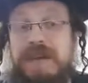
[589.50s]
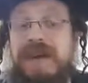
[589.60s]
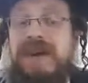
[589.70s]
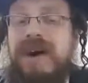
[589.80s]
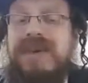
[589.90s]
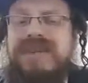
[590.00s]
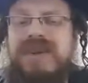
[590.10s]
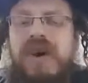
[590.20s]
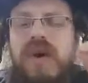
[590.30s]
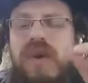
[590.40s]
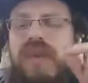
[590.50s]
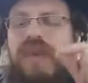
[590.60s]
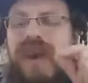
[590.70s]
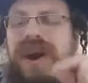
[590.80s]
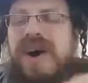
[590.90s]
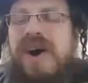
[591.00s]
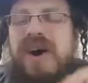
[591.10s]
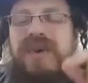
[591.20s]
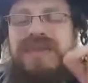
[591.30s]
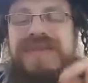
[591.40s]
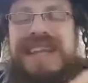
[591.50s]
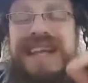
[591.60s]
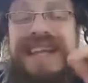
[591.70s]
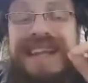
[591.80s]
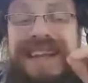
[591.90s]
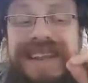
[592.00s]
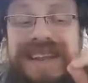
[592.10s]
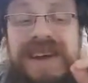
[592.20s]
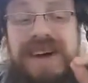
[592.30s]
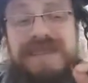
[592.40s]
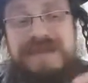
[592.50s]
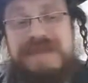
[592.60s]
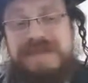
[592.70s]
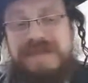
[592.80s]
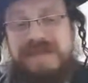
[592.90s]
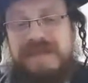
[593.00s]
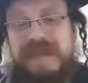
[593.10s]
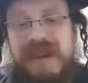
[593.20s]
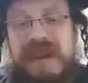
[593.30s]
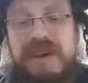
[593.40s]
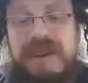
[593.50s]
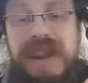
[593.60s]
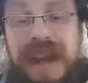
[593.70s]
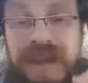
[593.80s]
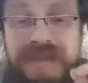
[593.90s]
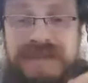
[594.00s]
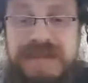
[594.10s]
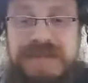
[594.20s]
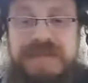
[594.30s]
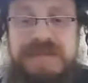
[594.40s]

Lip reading: because we all need love in our life